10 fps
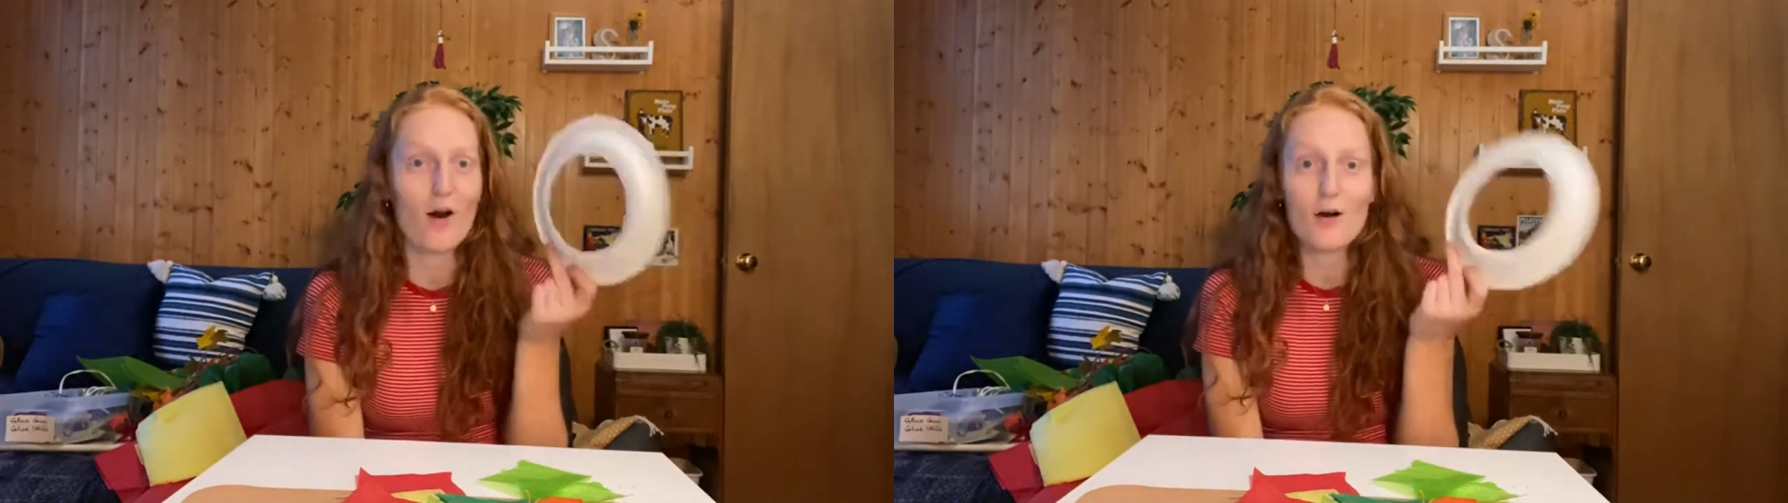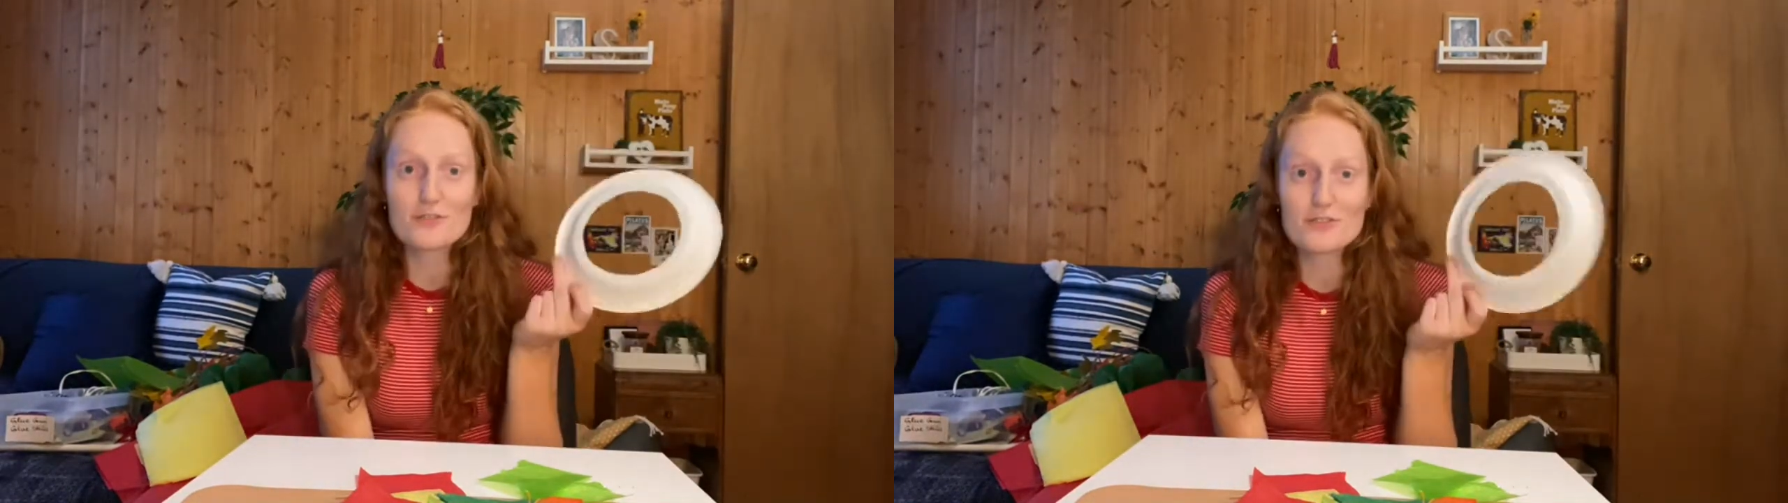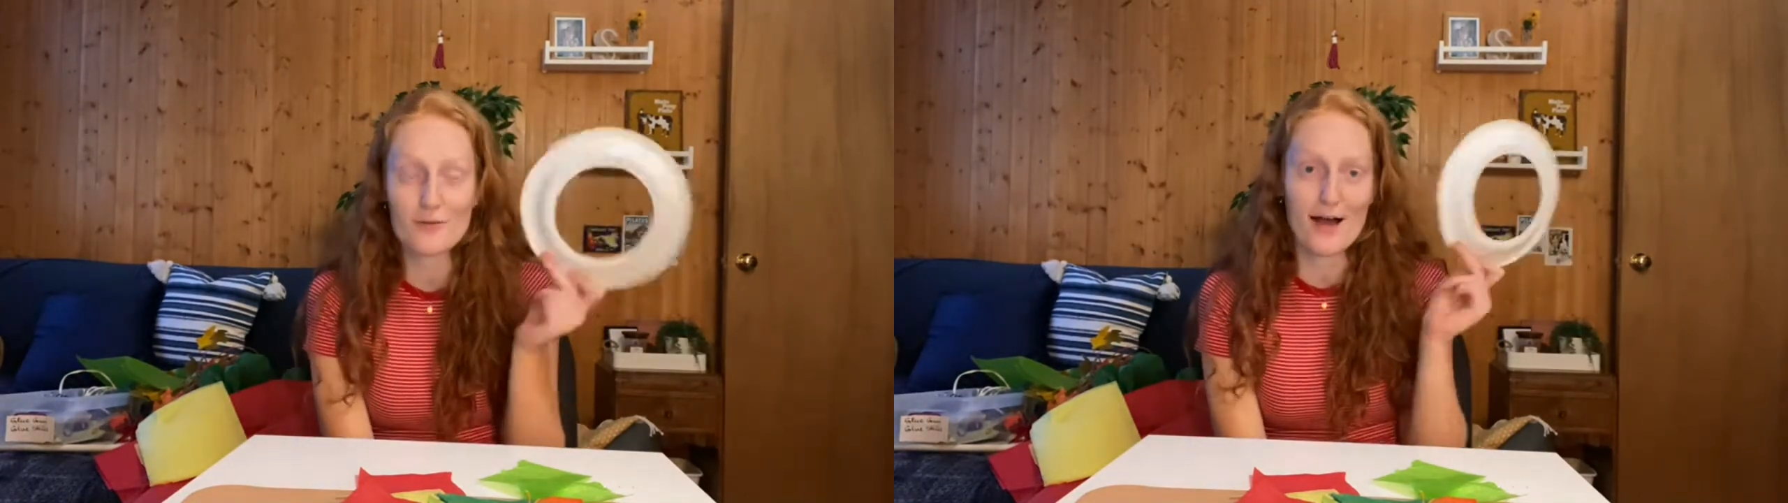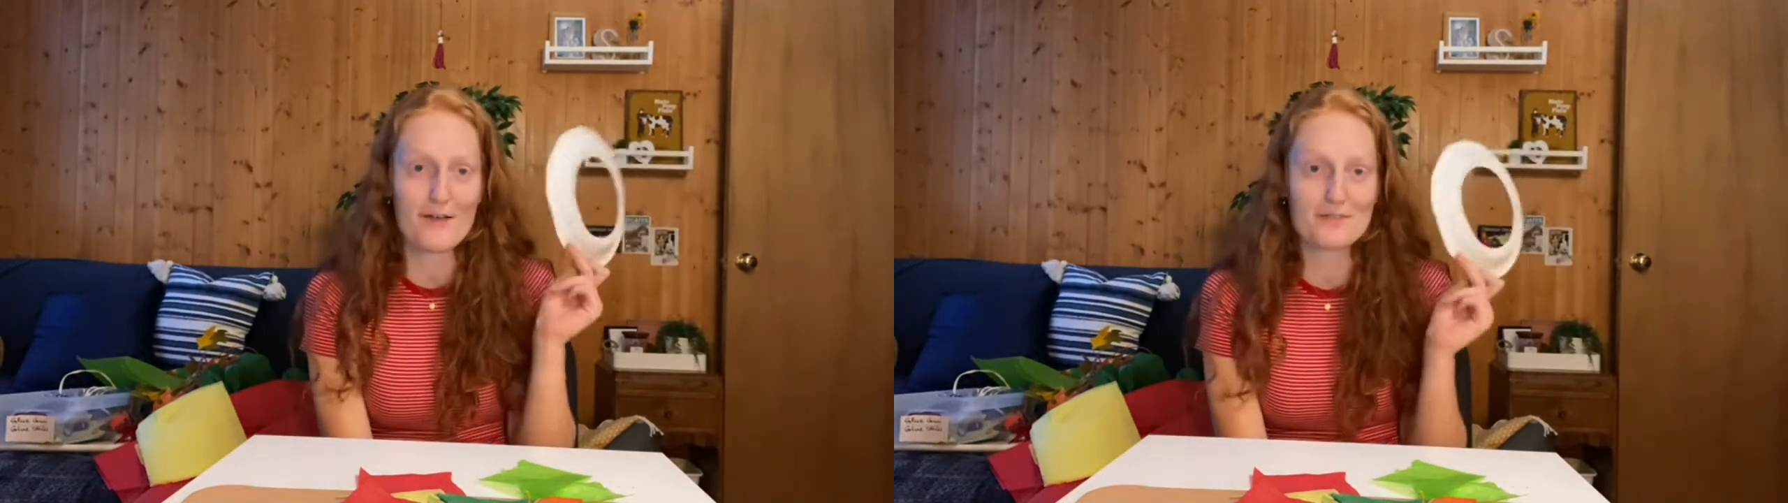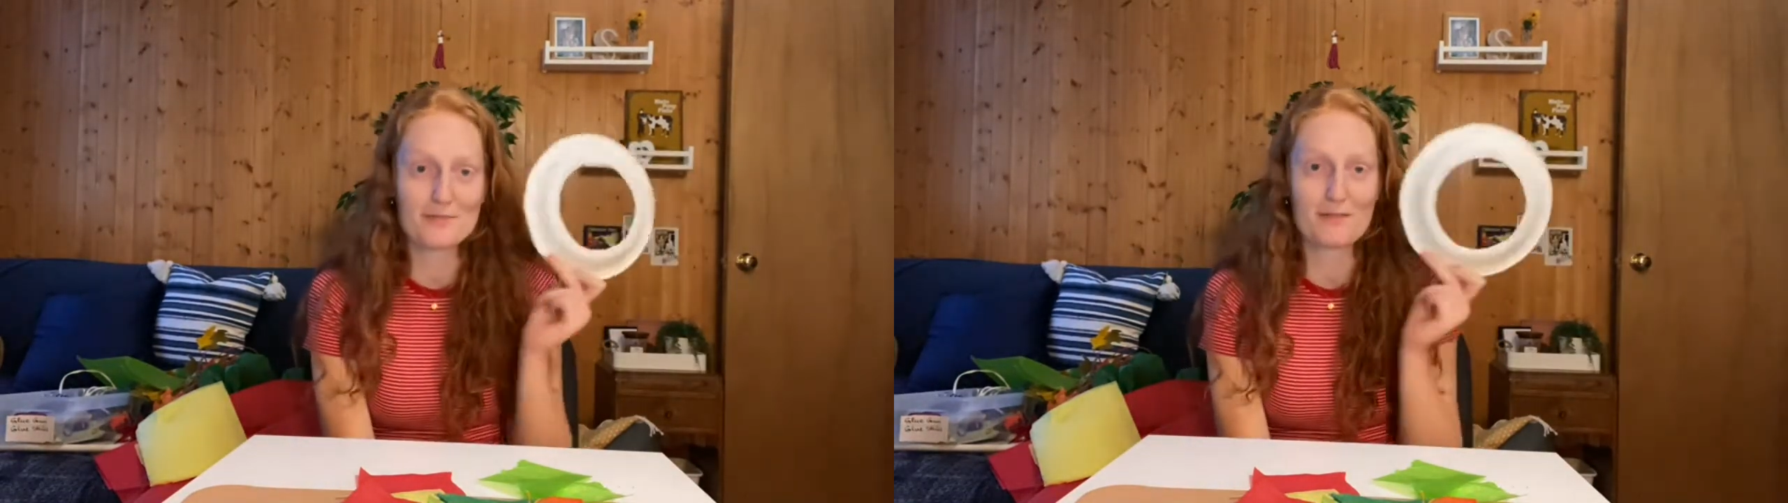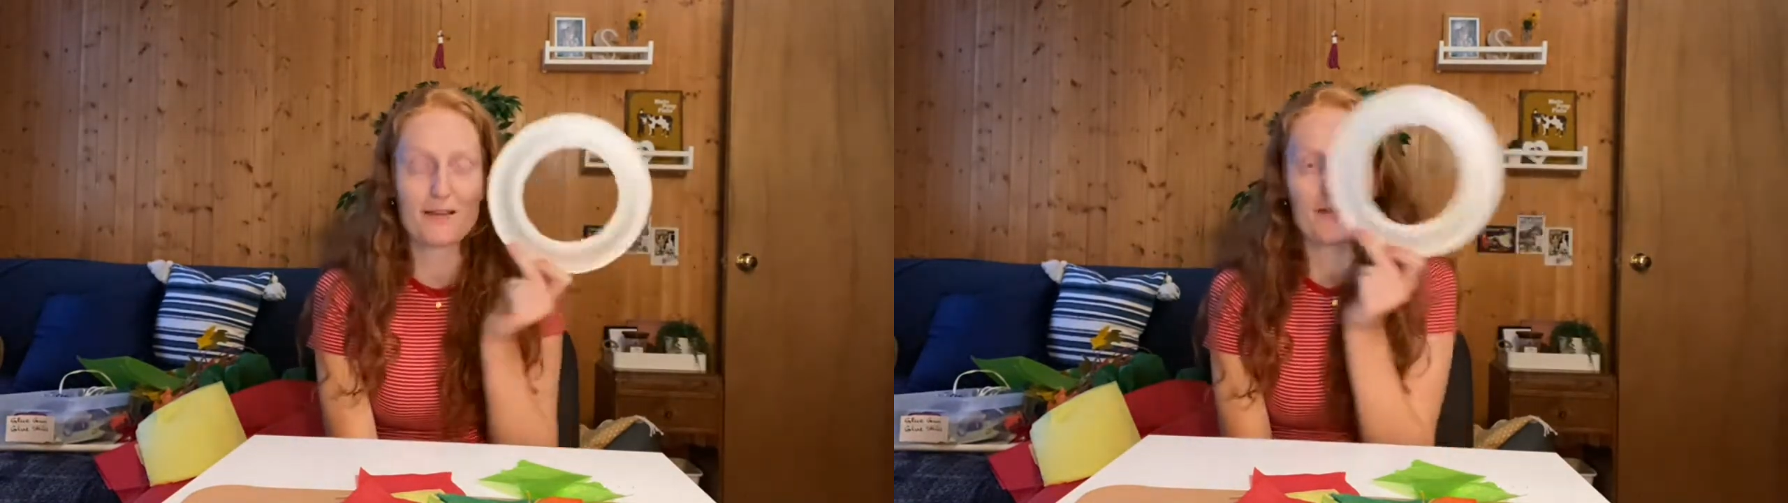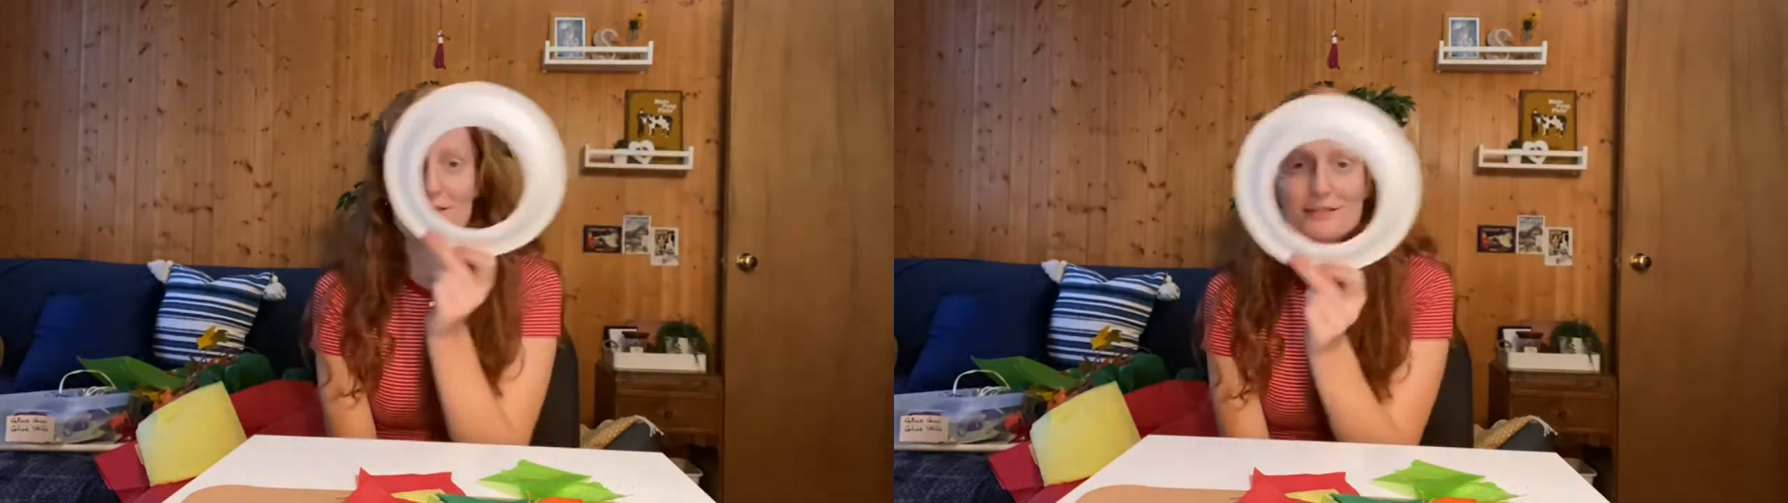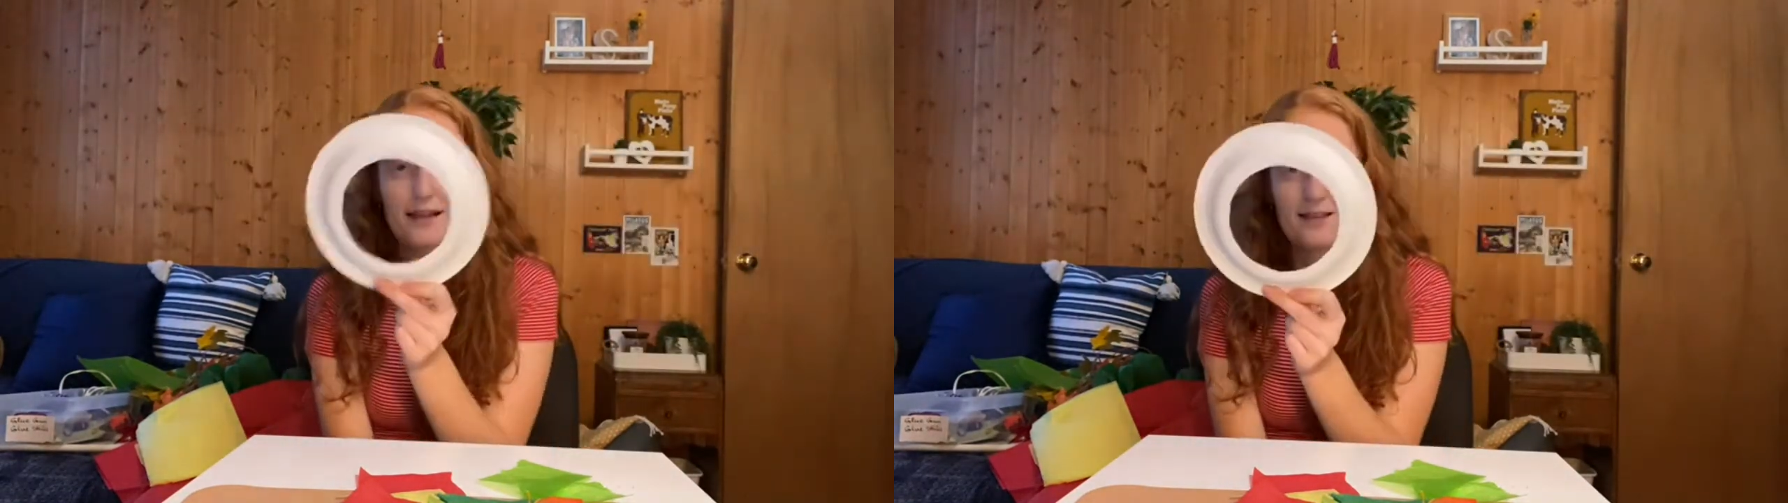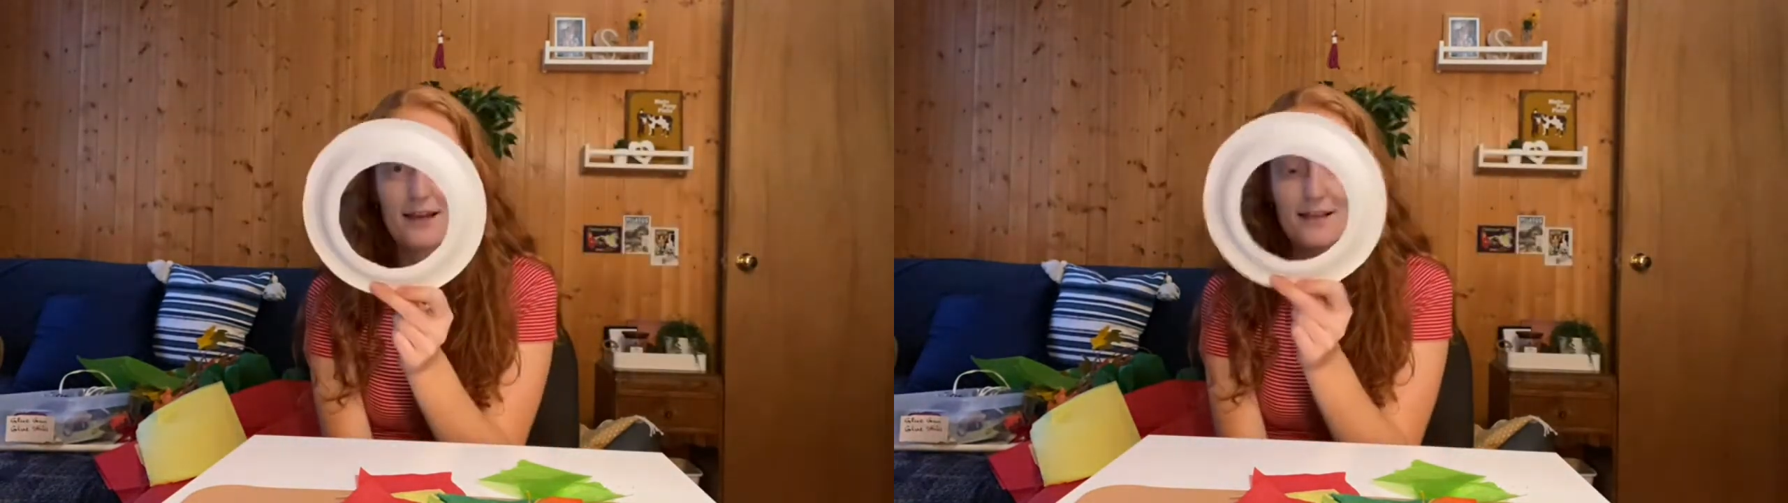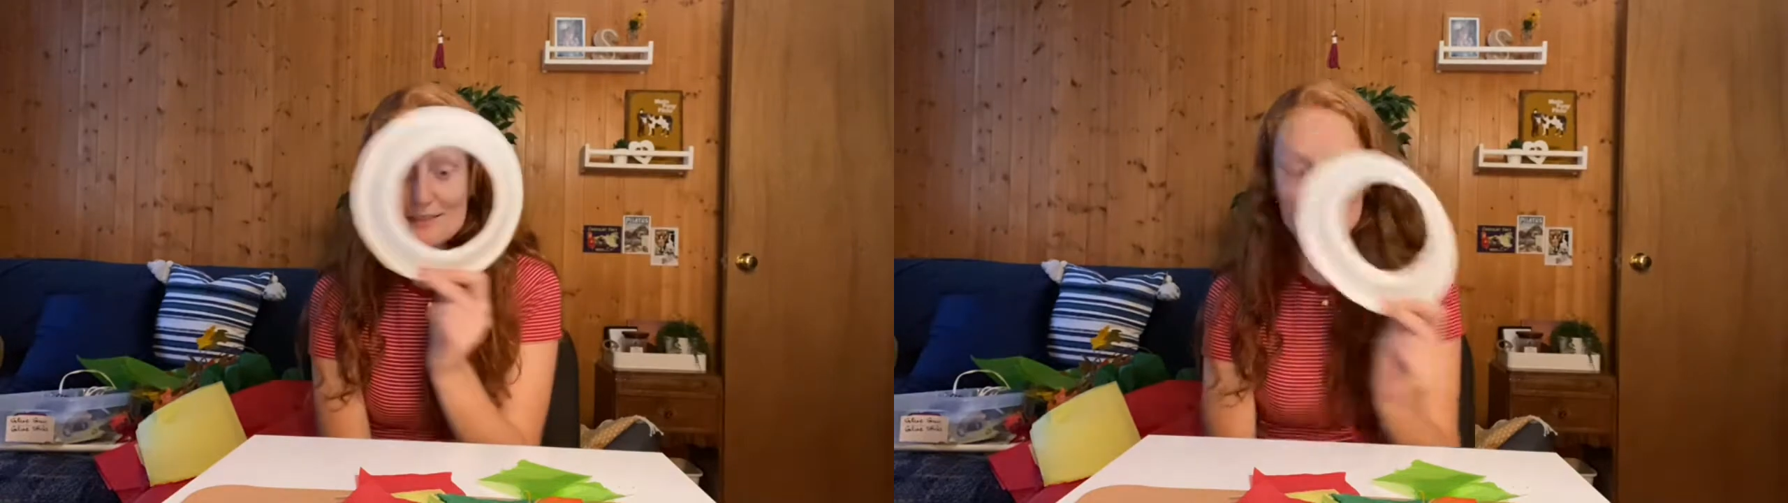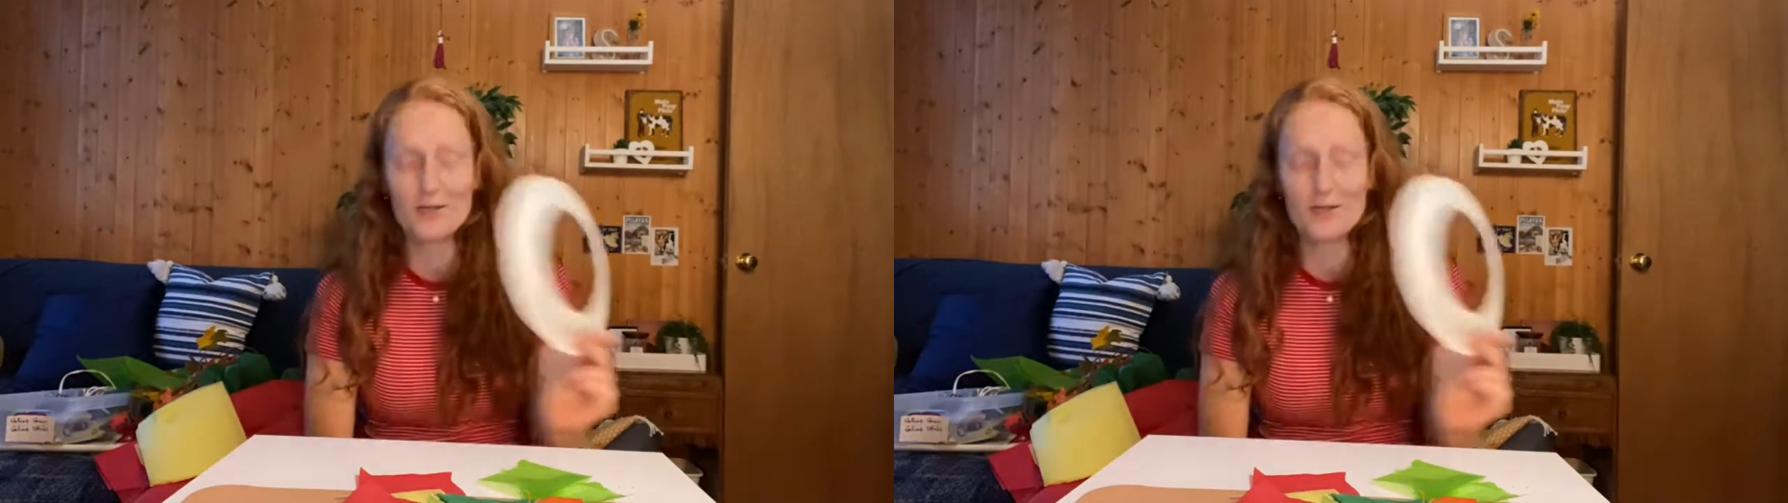also have something that looks like this,